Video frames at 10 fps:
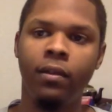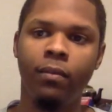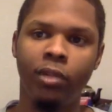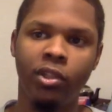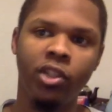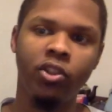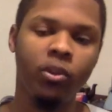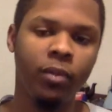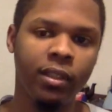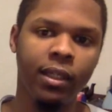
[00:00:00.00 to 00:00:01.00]
Potential
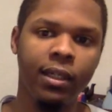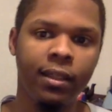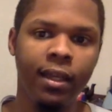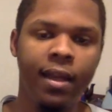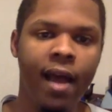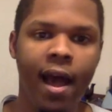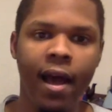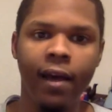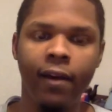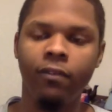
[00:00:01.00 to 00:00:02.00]
is a good thing to
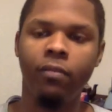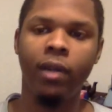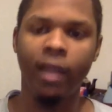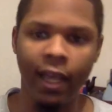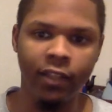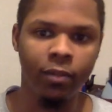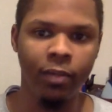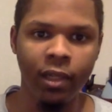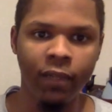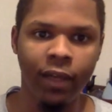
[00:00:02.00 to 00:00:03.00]
have, but it has to be
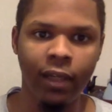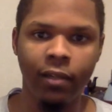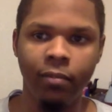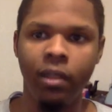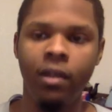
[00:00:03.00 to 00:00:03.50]
developed.